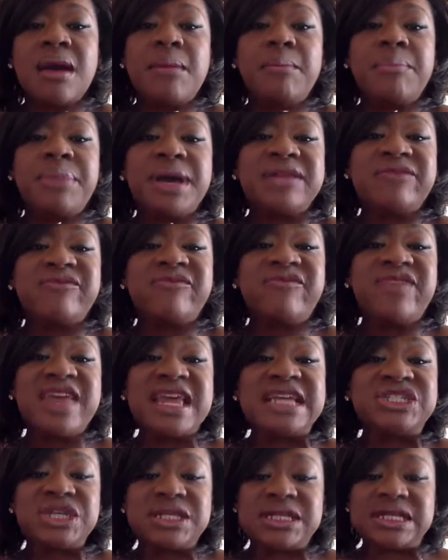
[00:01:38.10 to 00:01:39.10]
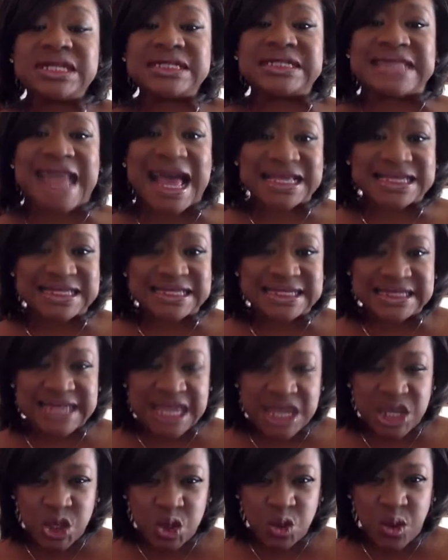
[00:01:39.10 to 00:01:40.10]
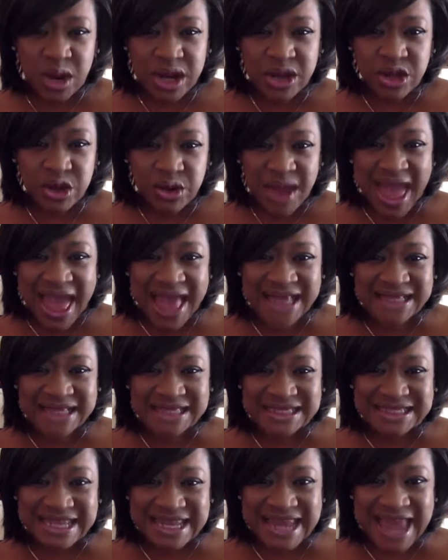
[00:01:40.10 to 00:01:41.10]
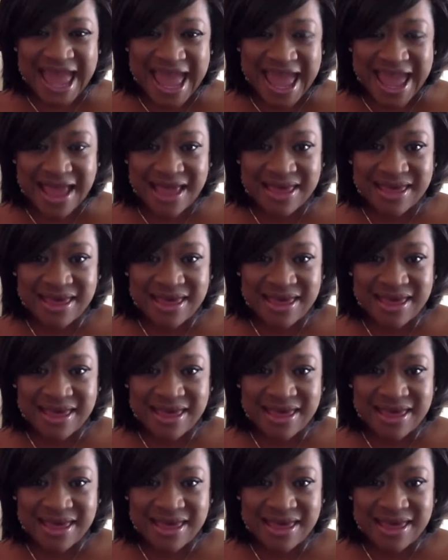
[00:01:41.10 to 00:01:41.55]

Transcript: But vision does not see you where you're at today.